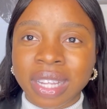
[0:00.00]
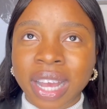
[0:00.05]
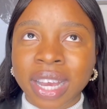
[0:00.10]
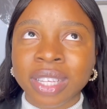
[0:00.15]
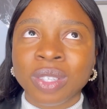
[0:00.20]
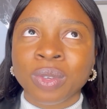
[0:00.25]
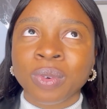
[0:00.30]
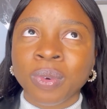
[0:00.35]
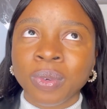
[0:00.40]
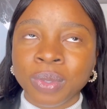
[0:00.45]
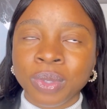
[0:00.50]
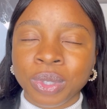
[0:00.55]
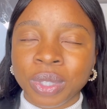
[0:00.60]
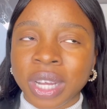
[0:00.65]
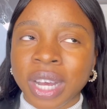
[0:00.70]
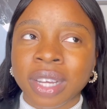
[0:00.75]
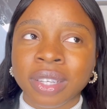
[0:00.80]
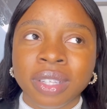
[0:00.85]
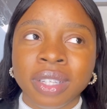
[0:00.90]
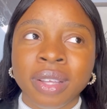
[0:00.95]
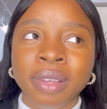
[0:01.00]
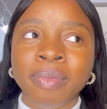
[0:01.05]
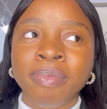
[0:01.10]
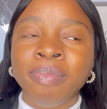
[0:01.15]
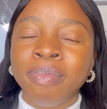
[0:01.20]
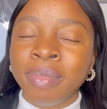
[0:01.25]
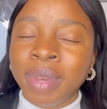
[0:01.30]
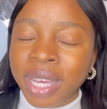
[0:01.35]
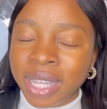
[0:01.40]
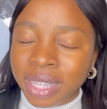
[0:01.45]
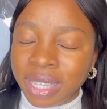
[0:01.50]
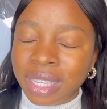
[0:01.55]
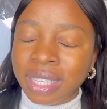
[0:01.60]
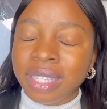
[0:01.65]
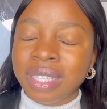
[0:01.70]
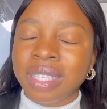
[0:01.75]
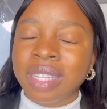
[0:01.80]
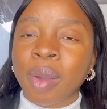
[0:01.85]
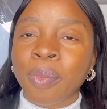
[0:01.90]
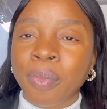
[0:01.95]
Like schools should actually make it
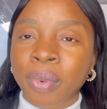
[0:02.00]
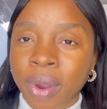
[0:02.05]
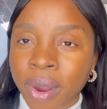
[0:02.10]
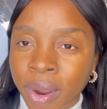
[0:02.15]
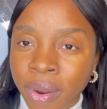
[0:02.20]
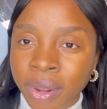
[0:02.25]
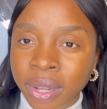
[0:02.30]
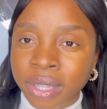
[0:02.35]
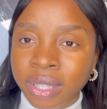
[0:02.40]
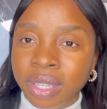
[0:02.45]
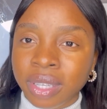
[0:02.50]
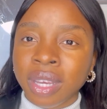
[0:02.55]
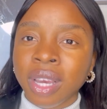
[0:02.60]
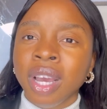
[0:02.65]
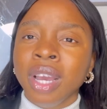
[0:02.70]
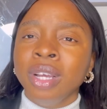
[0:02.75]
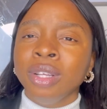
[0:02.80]
their priority